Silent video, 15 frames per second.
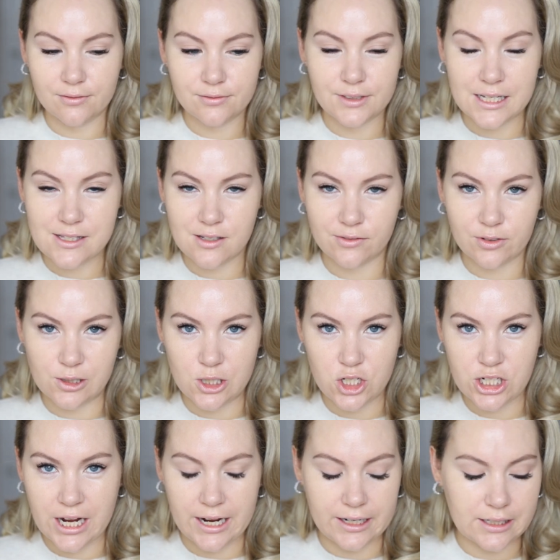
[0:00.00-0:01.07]
That's the first
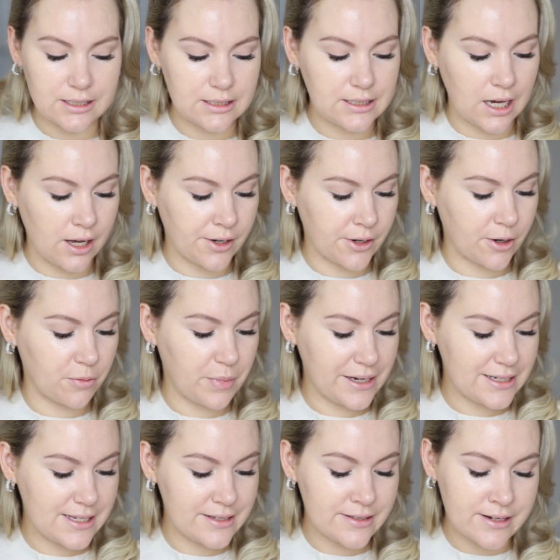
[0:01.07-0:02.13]
shade done. Our
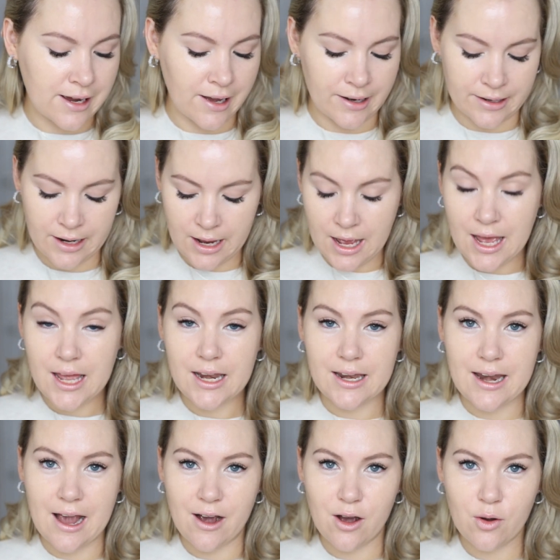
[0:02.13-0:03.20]
base is done.
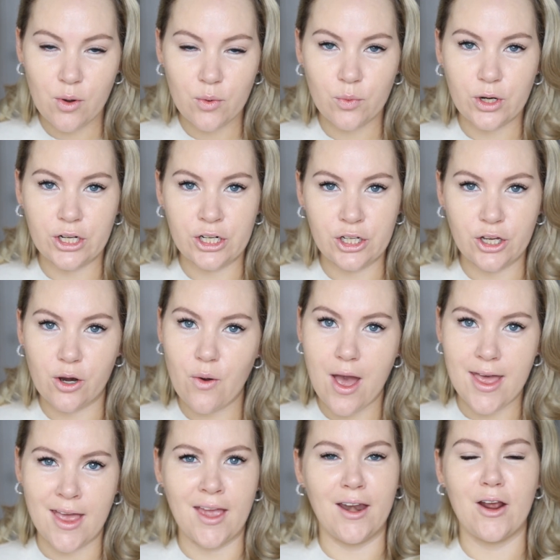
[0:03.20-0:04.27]
Now we're gonna go
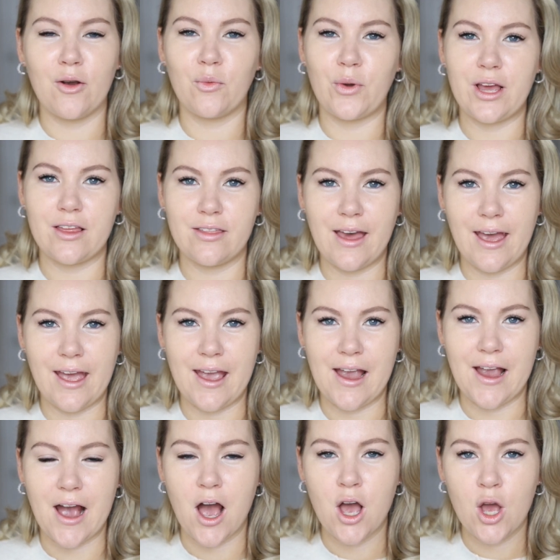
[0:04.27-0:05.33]
in with
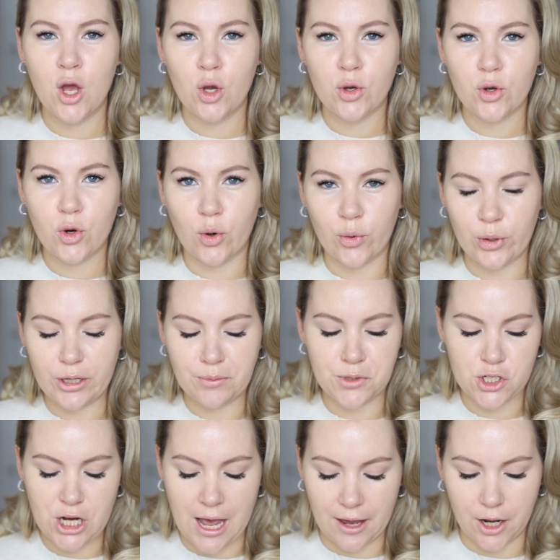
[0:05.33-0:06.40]
a cream
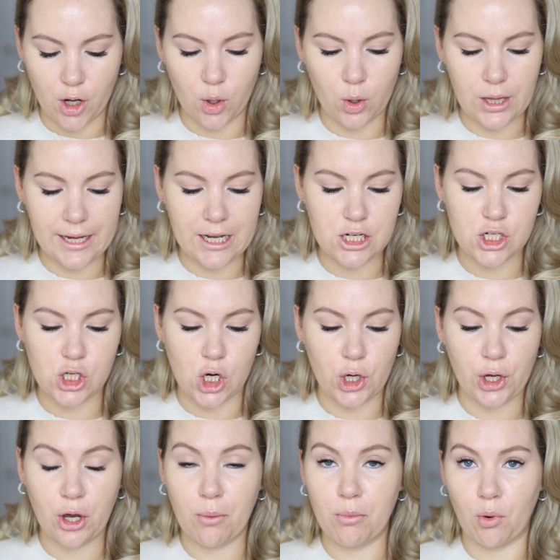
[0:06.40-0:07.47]
shadow, like a
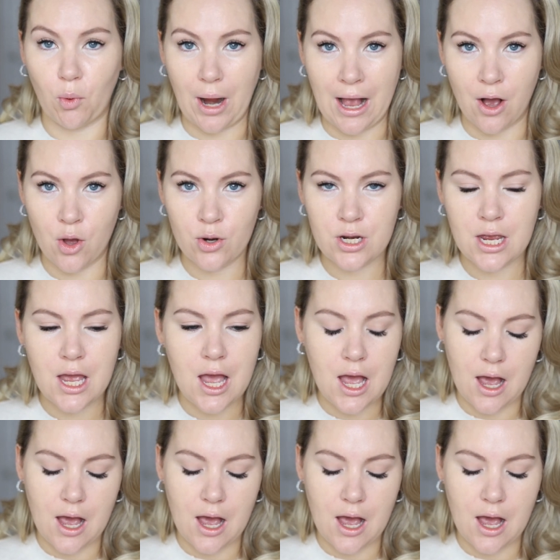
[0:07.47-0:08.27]
dark brown.